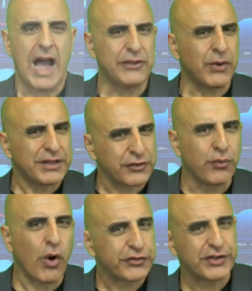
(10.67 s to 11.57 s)
Hi traders,
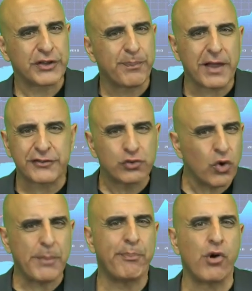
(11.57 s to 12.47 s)
Wall Street passed two
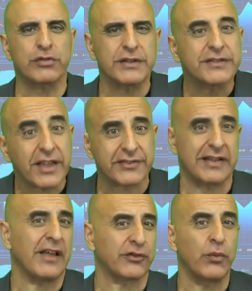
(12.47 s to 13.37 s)
important tests
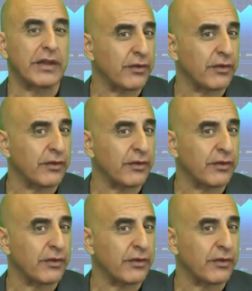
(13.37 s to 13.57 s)
last week.